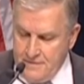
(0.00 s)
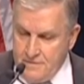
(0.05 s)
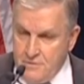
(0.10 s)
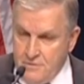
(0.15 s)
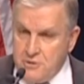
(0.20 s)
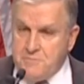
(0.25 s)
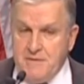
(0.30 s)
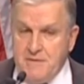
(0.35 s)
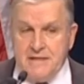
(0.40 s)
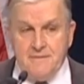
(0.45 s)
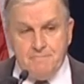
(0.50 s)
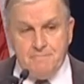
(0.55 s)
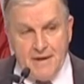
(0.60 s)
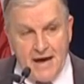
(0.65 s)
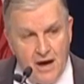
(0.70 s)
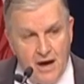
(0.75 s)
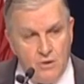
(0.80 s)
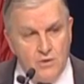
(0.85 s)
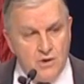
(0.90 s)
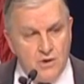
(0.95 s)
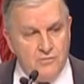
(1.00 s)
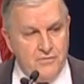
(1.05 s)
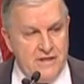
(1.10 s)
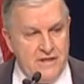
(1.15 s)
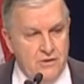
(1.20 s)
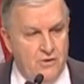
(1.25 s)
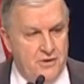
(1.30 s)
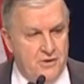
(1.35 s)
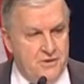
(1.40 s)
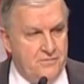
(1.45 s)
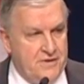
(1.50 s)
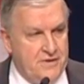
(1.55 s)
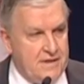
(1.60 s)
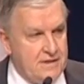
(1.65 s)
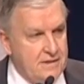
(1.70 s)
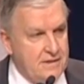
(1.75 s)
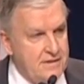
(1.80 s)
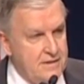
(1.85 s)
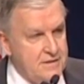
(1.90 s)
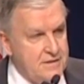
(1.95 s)
There's been a power
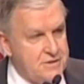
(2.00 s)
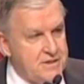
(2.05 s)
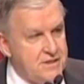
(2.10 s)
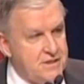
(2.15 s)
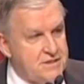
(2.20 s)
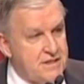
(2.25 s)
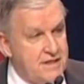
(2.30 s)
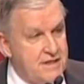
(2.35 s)
reordering since